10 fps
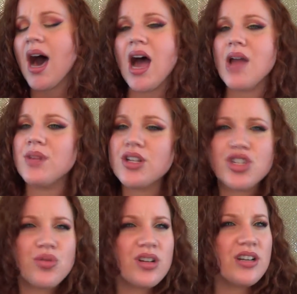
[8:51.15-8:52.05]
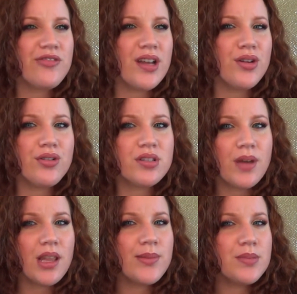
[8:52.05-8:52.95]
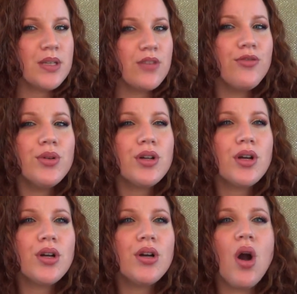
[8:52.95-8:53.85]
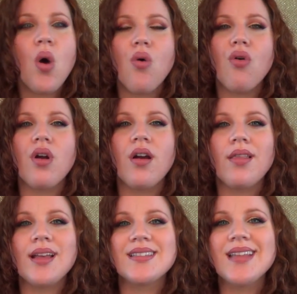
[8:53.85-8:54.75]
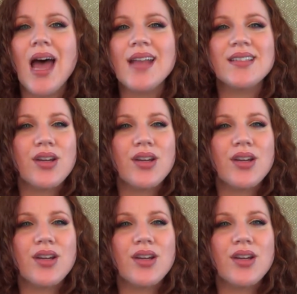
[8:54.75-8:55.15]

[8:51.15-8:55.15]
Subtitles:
I'm not sure if I notice my lips being fuller or less lines.